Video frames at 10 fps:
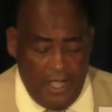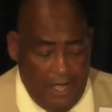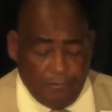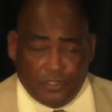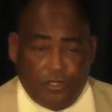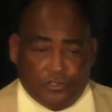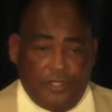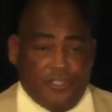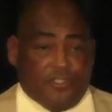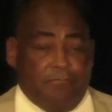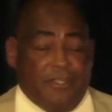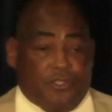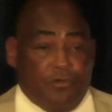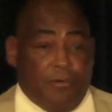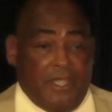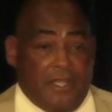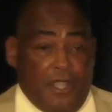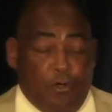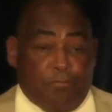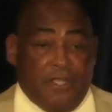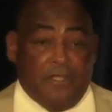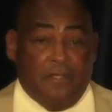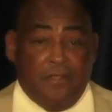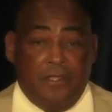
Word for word: I was also instrumental in helping